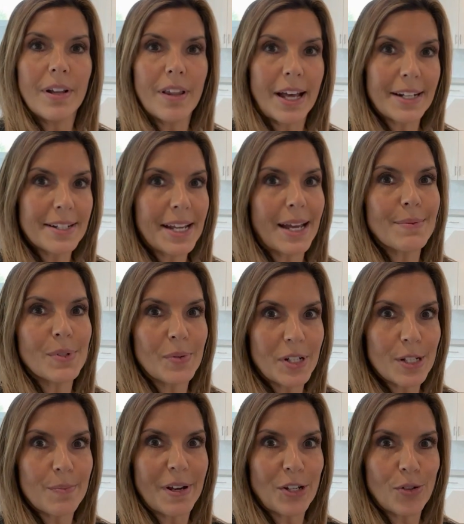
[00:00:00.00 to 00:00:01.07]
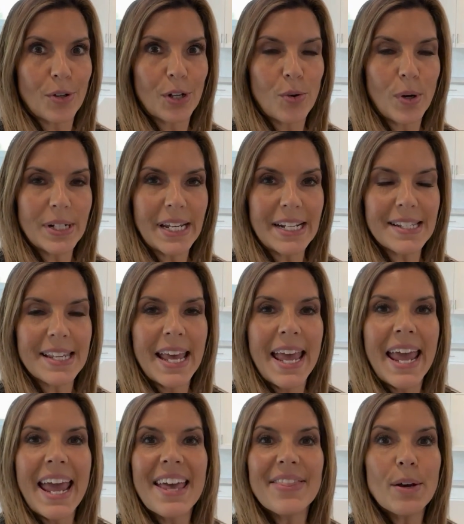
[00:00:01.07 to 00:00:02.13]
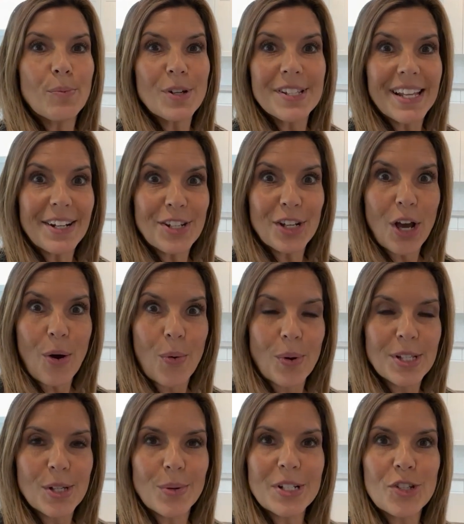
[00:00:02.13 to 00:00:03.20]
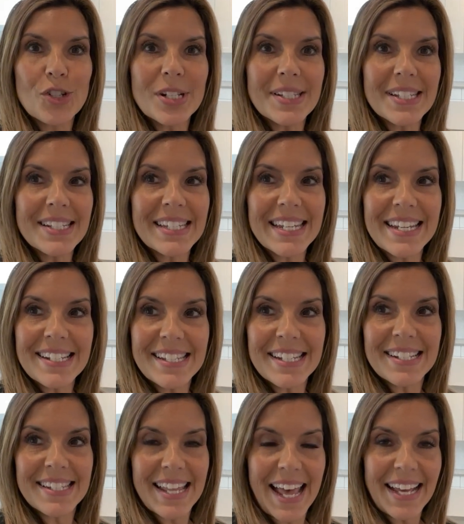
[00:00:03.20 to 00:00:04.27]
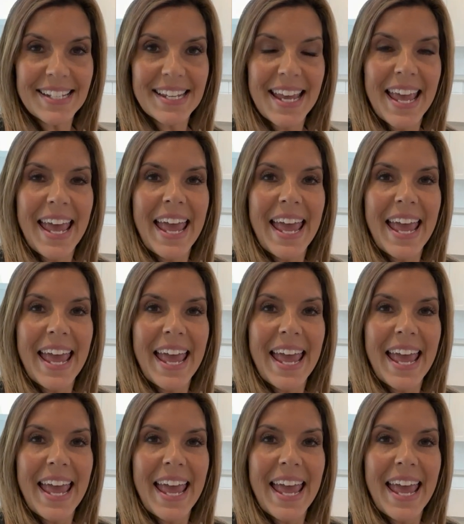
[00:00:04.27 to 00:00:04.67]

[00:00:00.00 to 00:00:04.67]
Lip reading: A lot of times we just make sure it coordinates, and then we're set to go. So it's just as easy as that.